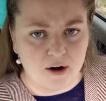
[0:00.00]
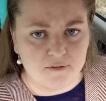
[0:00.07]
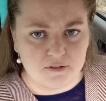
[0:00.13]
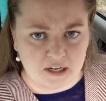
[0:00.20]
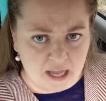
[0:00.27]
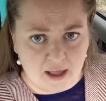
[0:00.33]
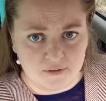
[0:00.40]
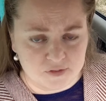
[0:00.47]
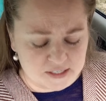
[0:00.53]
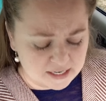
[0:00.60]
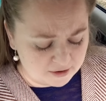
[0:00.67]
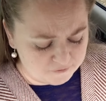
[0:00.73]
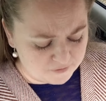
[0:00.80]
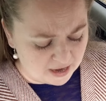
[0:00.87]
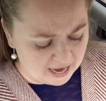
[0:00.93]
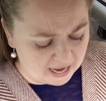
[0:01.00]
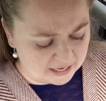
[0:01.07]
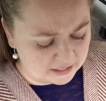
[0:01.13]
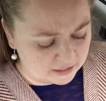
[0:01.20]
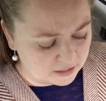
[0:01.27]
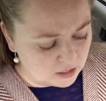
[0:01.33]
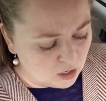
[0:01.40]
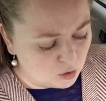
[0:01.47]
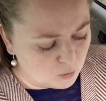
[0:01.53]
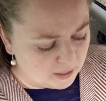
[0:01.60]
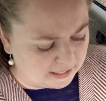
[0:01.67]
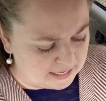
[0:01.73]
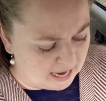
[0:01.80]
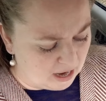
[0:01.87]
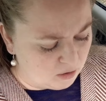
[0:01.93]
of gloves and a fan.
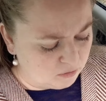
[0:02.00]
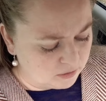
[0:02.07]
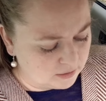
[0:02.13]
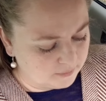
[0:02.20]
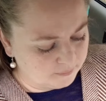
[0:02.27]
Quick now!"